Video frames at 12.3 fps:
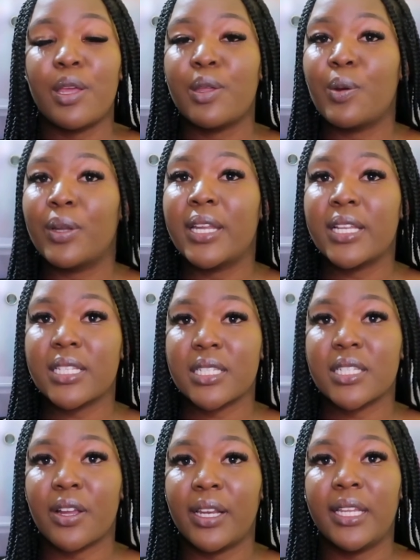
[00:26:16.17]
You don't
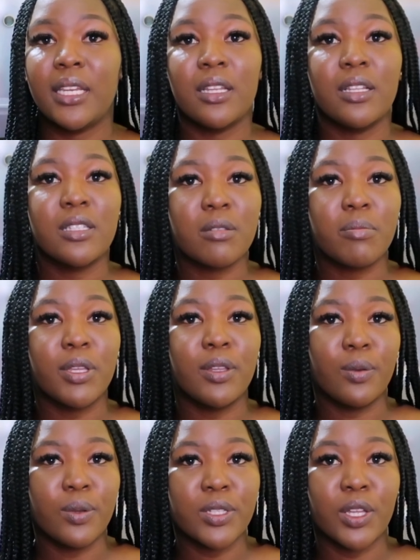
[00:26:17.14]
necessarily need to be
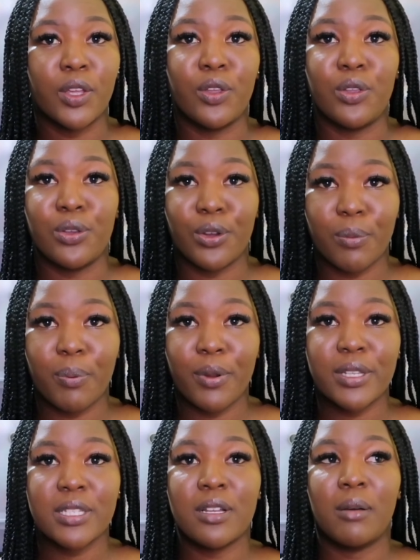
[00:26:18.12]
using your
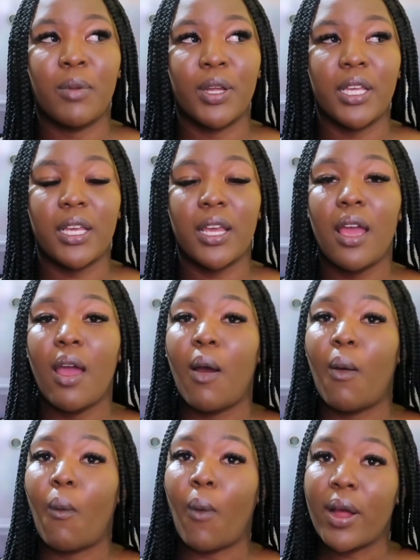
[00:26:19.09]
personal money.
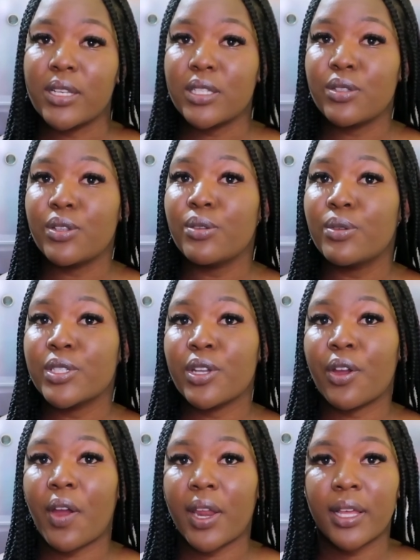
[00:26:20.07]
Once you use
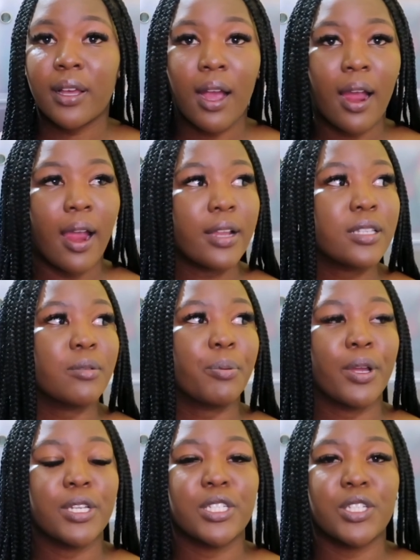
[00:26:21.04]
your credit card to
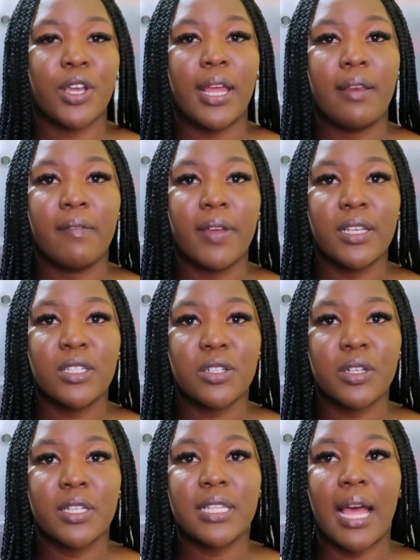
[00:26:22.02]
purchase your
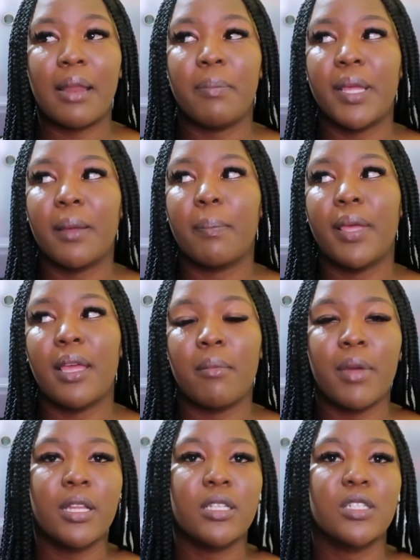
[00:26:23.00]
inventories and make
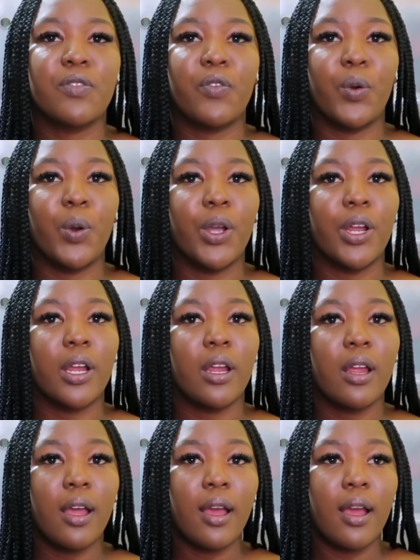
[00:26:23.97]
payments for